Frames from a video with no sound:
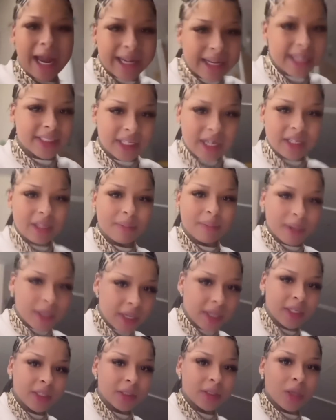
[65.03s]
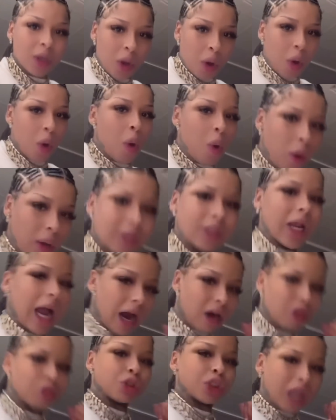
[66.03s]
each other because
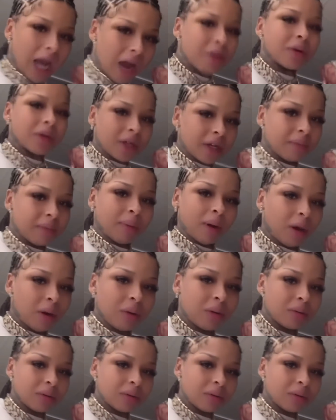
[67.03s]
our childhood, bro.